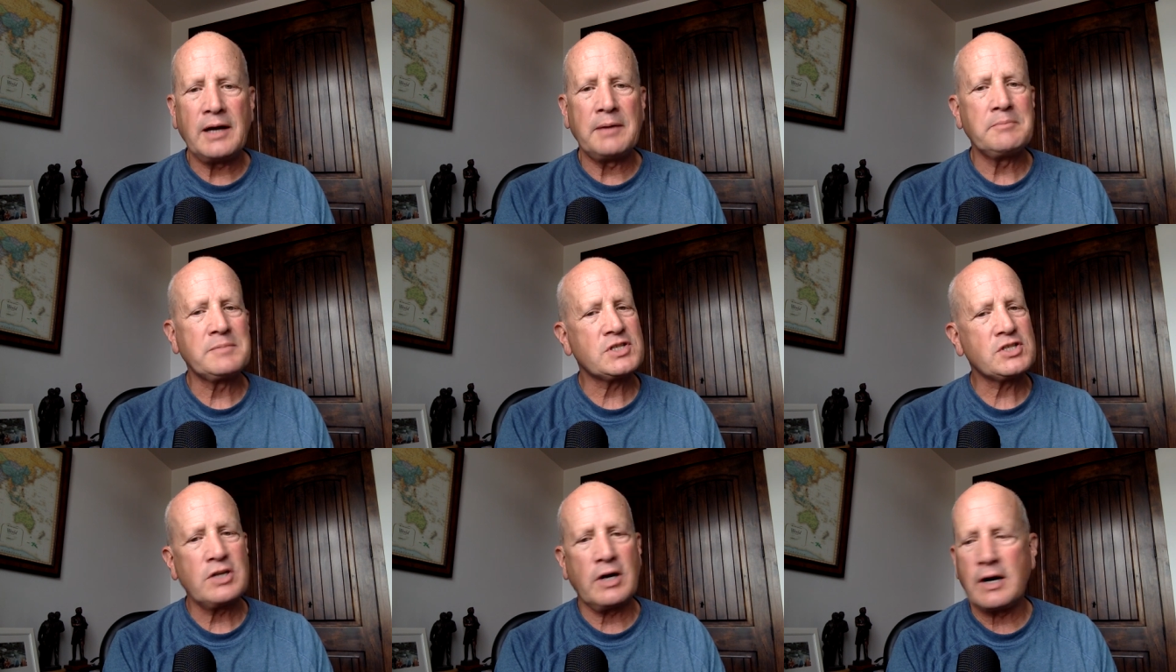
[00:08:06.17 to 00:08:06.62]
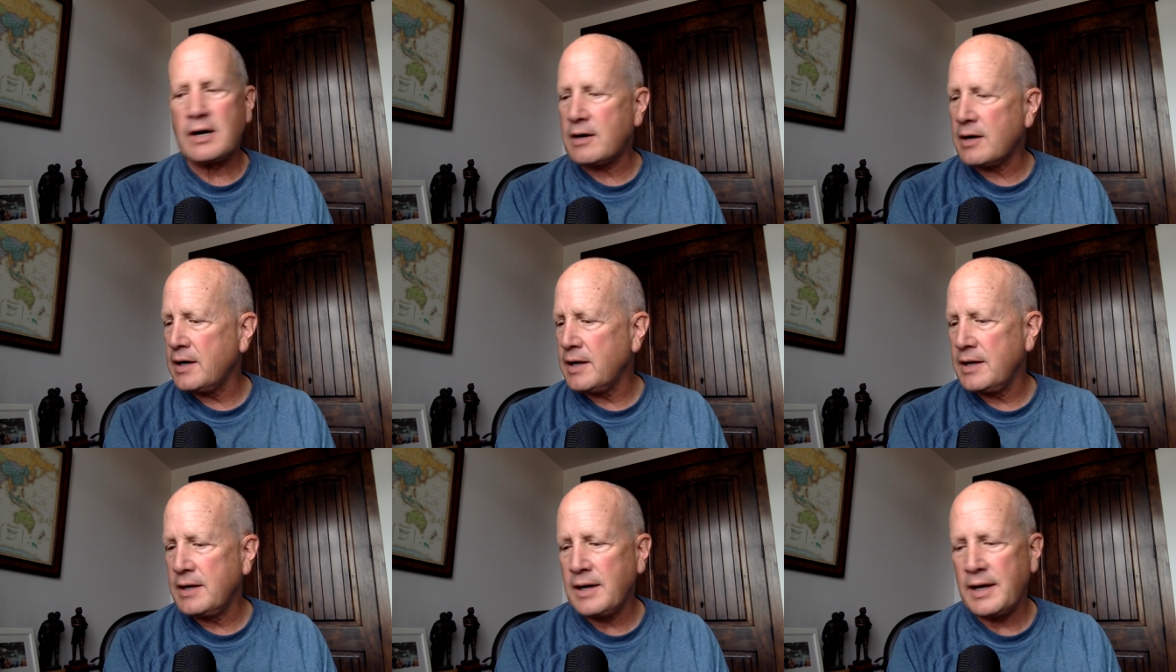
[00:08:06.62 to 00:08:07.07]
I'm
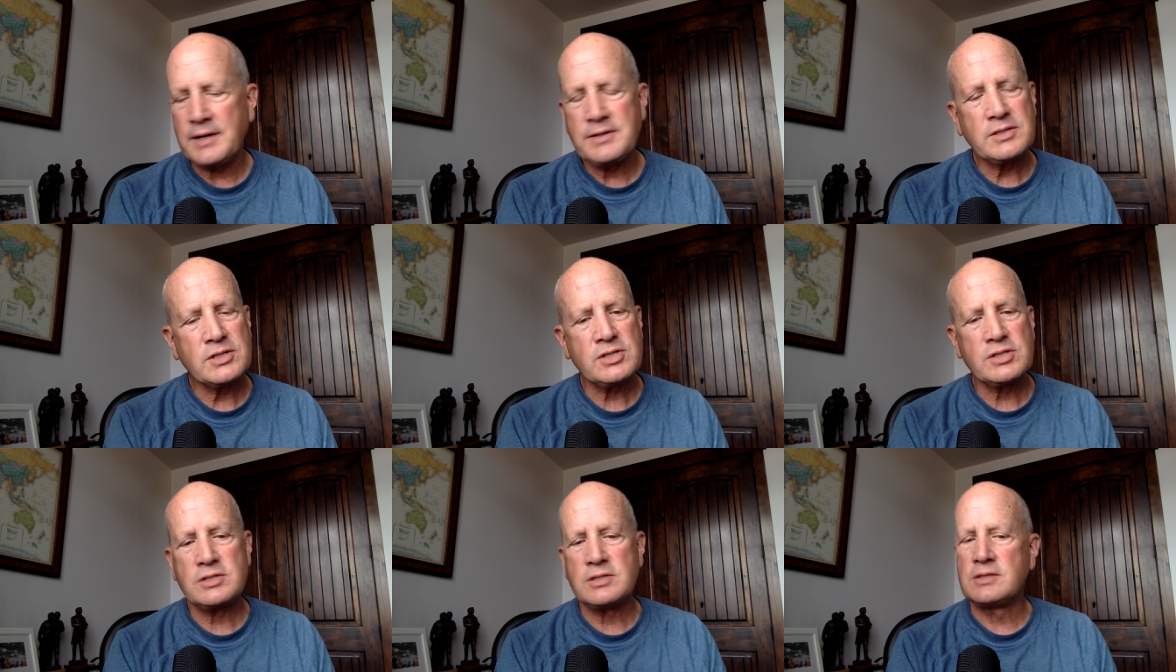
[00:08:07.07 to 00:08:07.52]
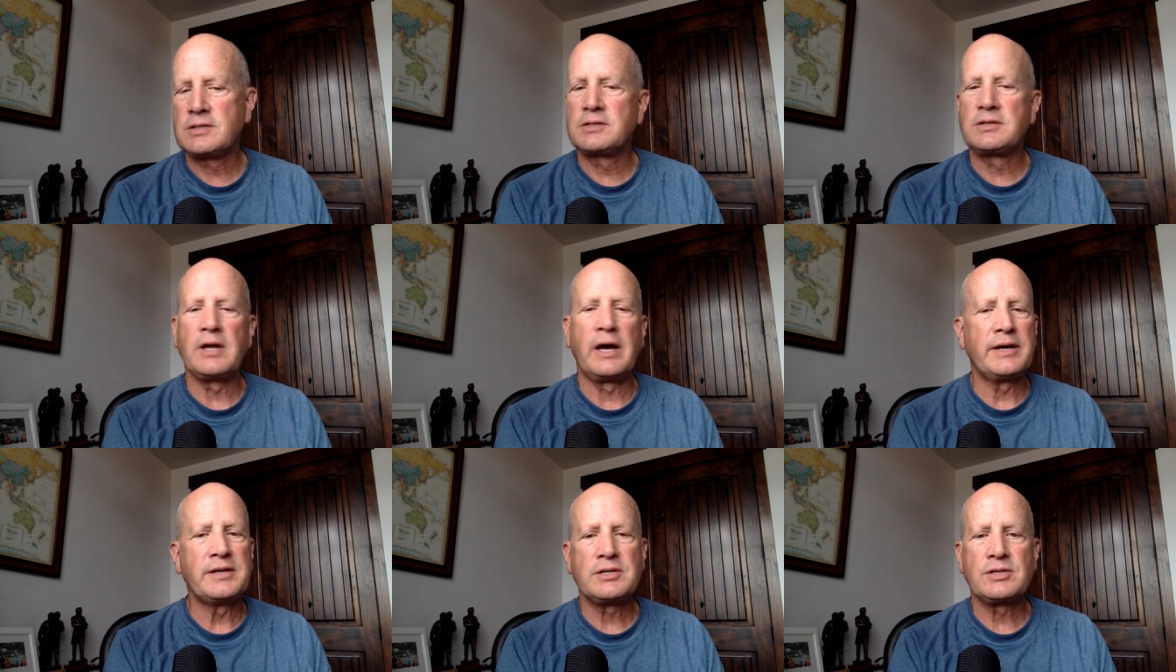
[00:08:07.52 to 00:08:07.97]
sorry. I just
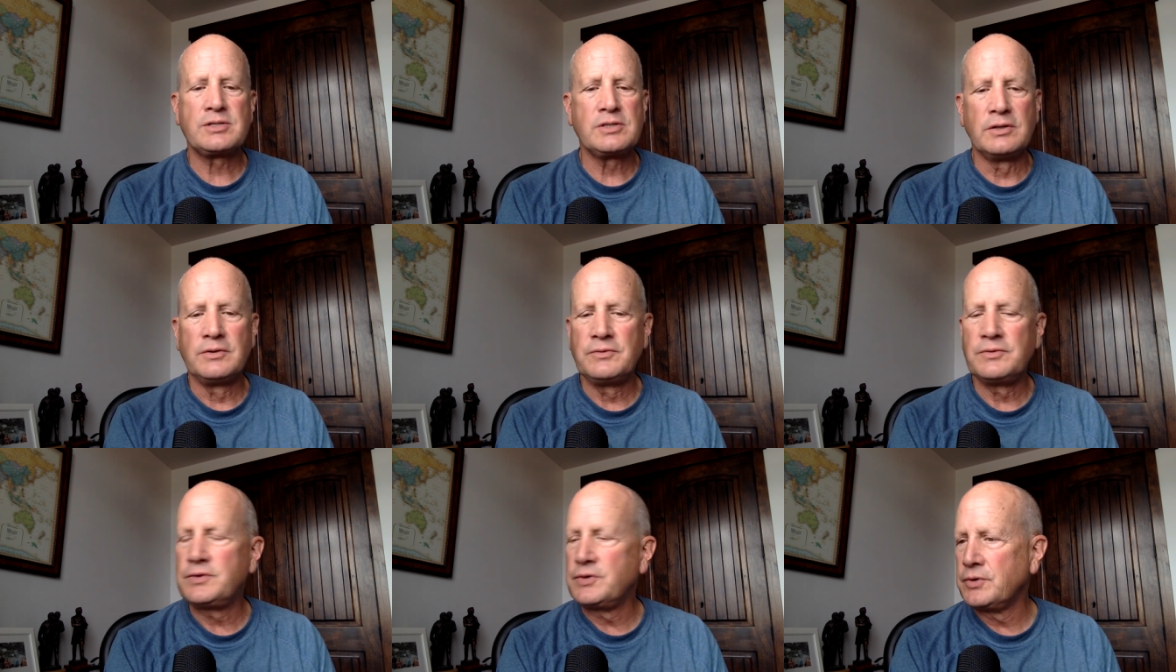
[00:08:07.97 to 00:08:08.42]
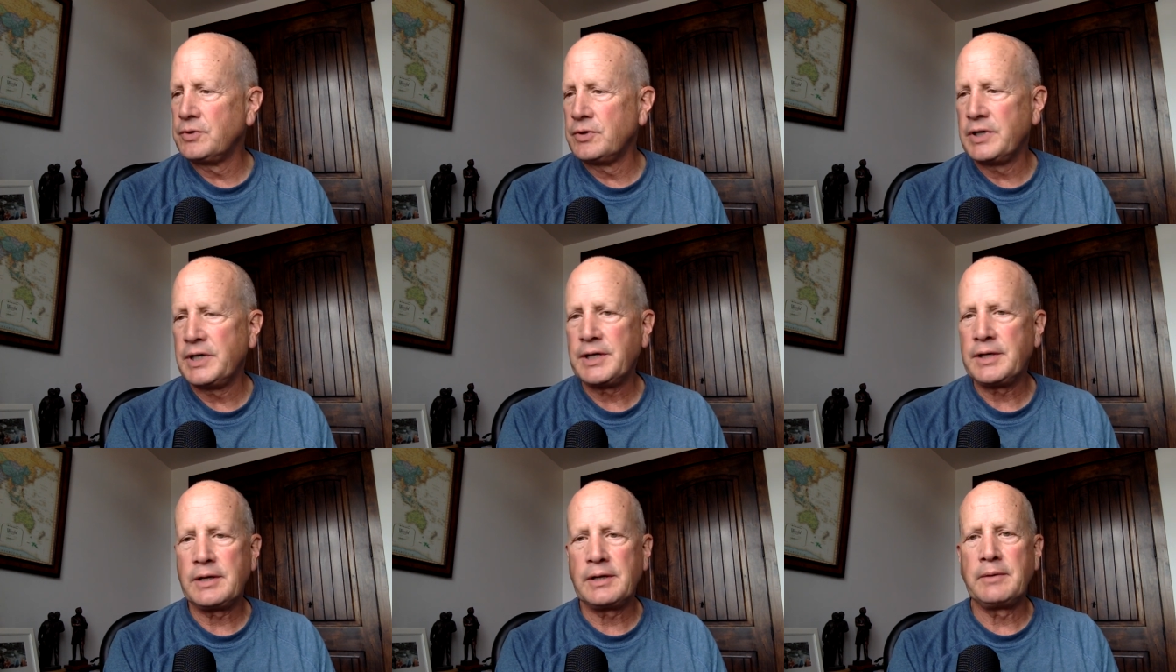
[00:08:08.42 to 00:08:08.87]
I just don't do
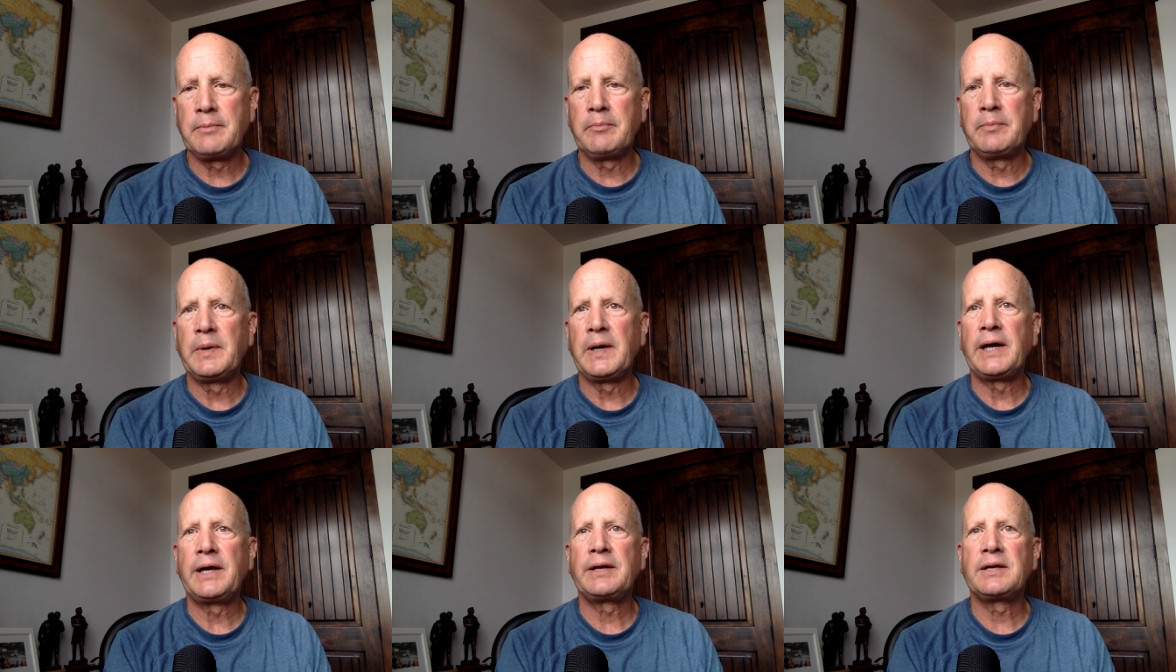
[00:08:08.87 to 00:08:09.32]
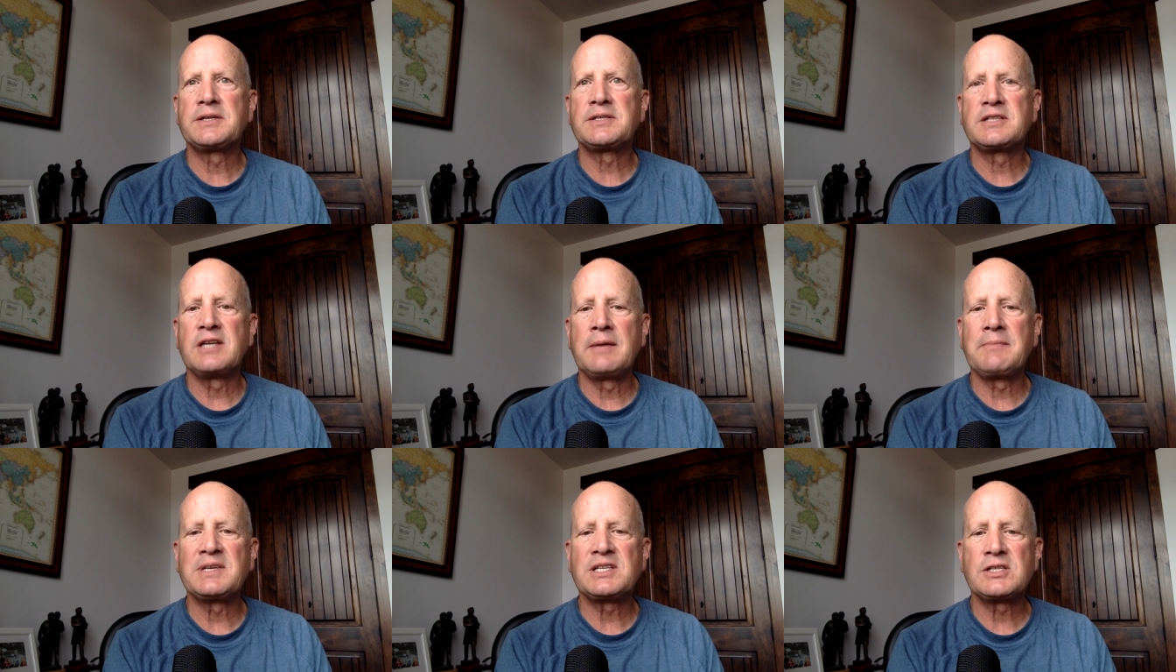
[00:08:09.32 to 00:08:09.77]
it. But his
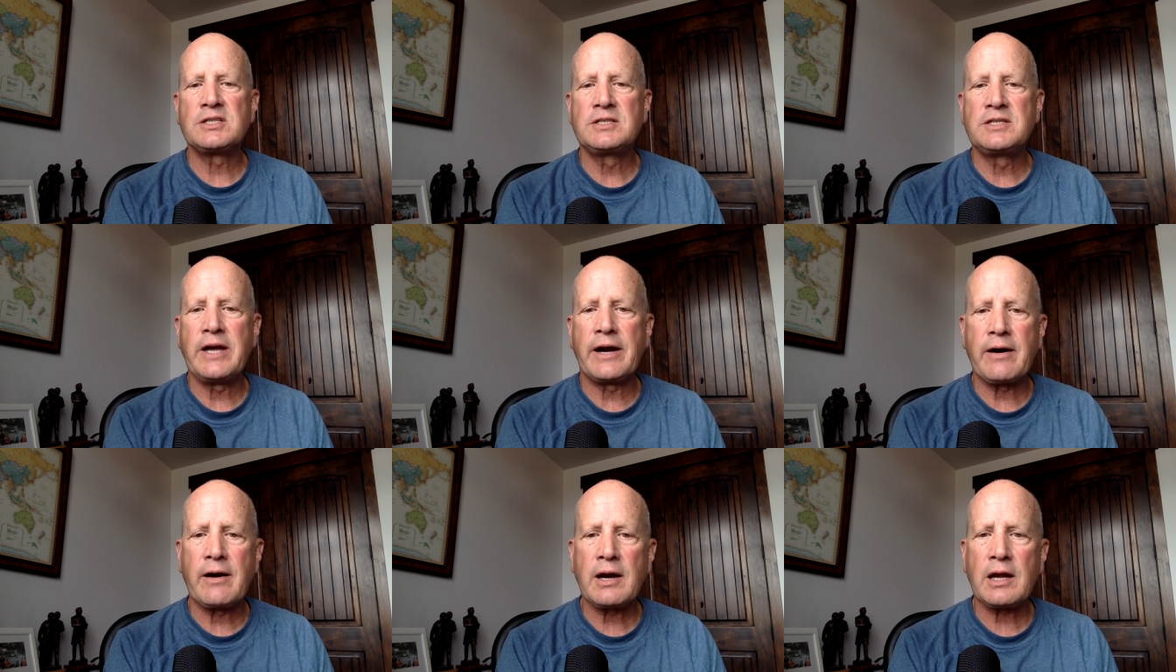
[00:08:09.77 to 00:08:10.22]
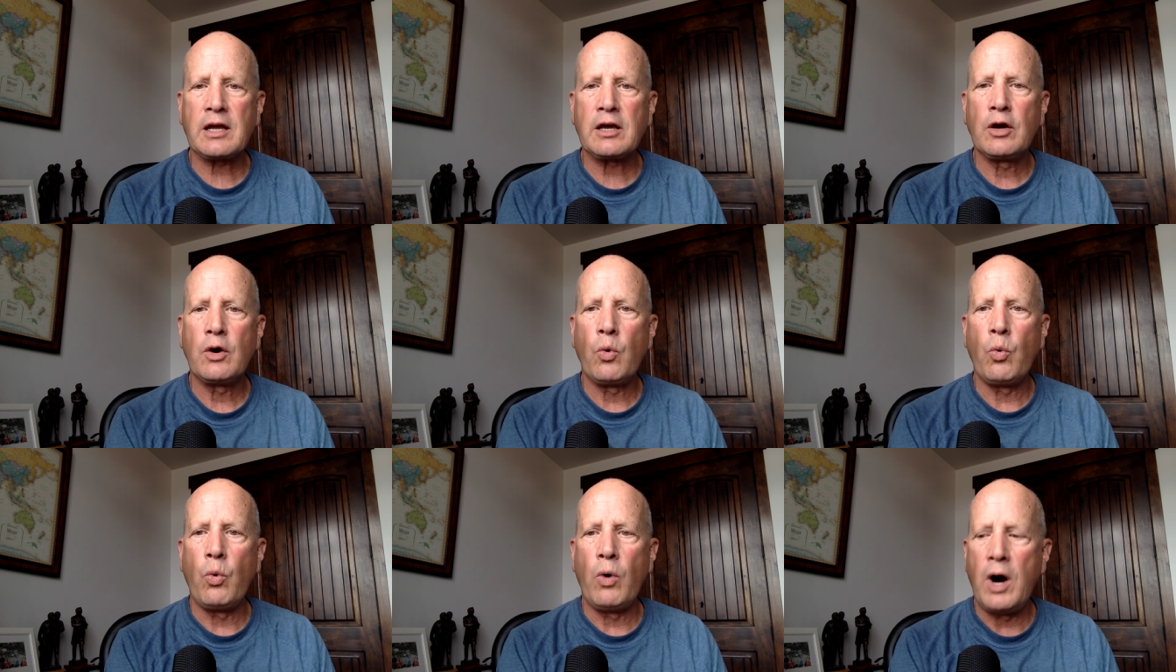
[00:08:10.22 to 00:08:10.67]
name is Derek
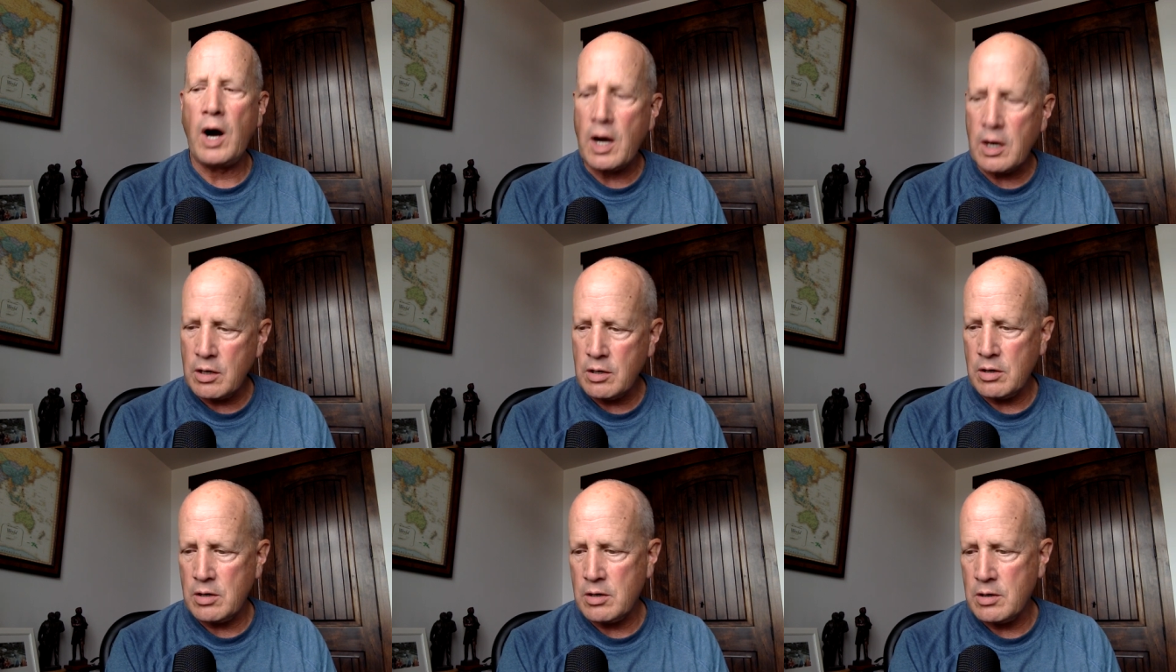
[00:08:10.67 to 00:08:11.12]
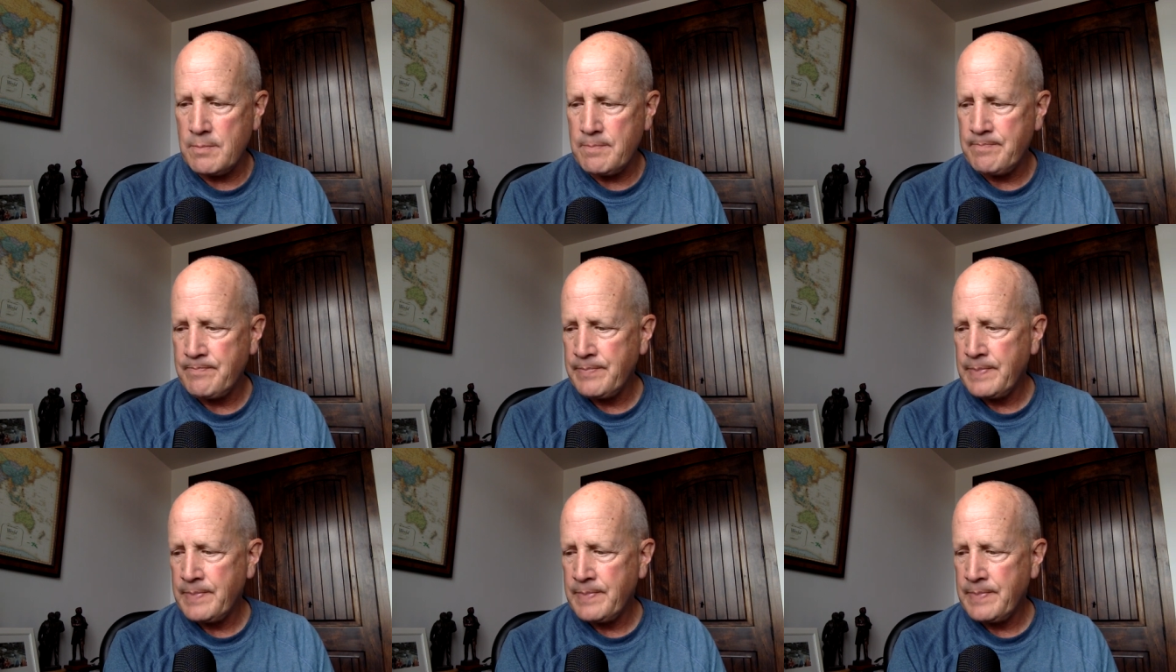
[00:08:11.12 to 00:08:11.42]
Walker.